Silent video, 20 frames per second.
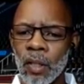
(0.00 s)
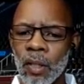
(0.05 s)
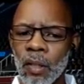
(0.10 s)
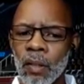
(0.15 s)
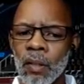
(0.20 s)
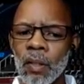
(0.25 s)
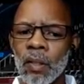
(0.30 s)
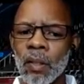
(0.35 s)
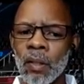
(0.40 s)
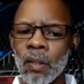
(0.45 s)
get into some
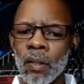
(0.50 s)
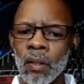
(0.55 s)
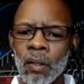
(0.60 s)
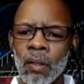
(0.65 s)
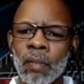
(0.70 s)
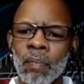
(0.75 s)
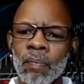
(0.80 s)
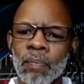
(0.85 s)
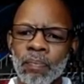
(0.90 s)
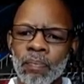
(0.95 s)

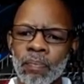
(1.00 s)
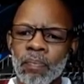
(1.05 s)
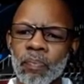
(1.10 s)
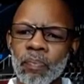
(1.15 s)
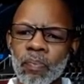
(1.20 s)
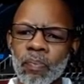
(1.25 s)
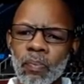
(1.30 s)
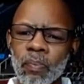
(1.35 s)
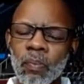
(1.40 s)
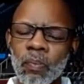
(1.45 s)
detail about
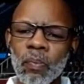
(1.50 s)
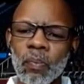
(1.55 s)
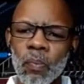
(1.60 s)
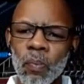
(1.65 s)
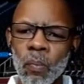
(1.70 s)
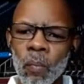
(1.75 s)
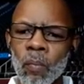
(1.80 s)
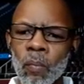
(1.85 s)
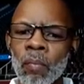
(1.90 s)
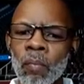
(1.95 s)
your
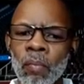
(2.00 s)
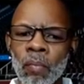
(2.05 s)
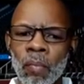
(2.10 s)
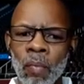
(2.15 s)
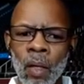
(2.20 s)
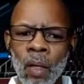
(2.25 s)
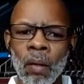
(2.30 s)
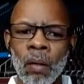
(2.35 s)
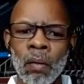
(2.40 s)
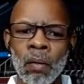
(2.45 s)

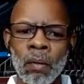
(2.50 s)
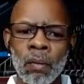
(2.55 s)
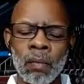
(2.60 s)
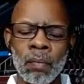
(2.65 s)
organization.